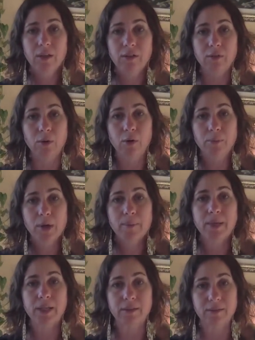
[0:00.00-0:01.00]
So
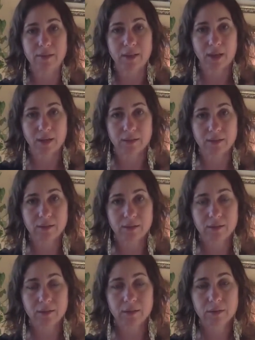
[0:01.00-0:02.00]
homecoming is that,
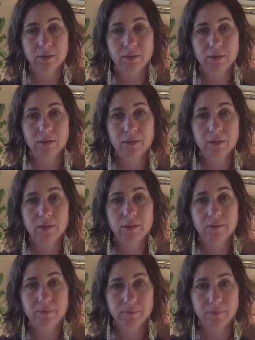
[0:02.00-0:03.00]

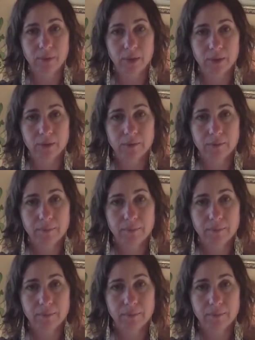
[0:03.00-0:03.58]
right?